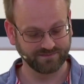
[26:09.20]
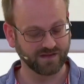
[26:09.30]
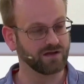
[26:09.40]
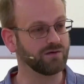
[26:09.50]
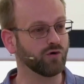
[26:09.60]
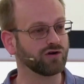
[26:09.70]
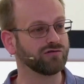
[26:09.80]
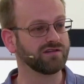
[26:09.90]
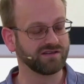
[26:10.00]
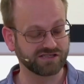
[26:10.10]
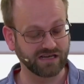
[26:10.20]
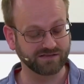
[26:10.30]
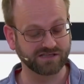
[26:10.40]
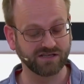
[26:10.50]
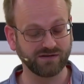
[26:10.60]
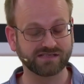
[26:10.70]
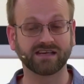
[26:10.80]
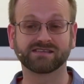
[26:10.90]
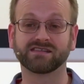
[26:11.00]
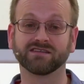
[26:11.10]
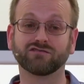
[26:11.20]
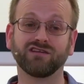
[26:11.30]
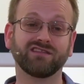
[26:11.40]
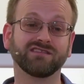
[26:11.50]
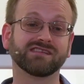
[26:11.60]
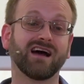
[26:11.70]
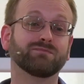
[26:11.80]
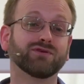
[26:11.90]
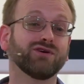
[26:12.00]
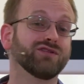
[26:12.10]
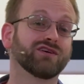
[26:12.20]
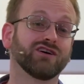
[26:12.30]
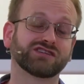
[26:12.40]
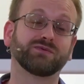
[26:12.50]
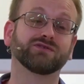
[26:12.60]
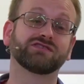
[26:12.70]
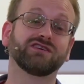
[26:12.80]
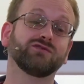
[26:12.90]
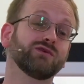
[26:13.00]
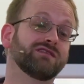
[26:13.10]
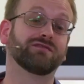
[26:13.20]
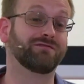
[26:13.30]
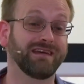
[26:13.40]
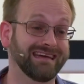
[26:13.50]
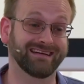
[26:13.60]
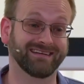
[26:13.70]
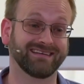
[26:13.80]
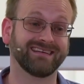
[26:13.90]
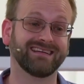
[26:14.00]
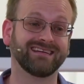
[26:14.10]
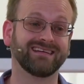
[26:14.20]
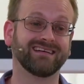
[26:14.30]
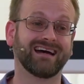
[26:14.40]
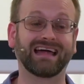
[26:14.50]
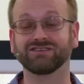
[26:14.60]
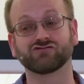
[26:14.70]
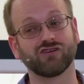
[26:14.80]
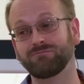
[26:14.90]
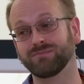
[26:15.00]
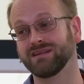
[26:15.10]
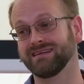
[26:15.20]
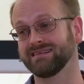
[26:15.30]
In 1 Corinthians chapter 2, he says to the Corinthians, I brought the gospel to you with fear and trembling.